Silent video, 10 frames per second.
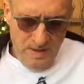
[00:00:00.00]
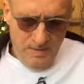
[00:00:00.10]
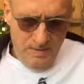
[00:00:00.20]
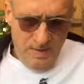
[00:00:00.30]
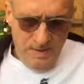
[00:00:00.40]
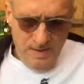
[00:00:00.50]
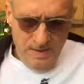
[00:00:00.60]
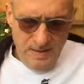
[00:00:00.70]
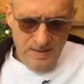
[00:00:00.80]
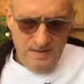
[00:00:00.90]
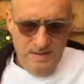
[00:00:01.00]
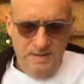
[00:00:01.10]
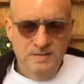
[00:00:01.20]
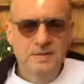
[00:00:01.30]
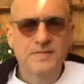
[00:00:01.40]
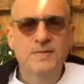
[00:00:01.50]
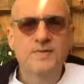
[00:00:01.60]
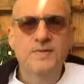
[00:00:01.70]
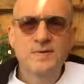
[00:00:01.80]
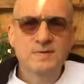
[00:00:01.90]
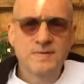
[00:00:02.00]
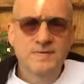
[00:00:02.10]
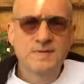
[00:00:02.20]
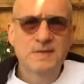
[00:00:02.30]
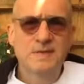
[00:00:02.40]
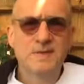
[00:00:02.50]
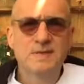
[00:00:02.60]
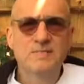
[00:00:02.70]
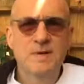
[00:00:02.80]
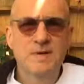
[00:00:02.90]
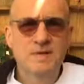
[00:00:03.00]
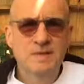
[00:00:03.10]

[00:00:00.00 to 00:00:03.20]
Recognizing different views of the same experience.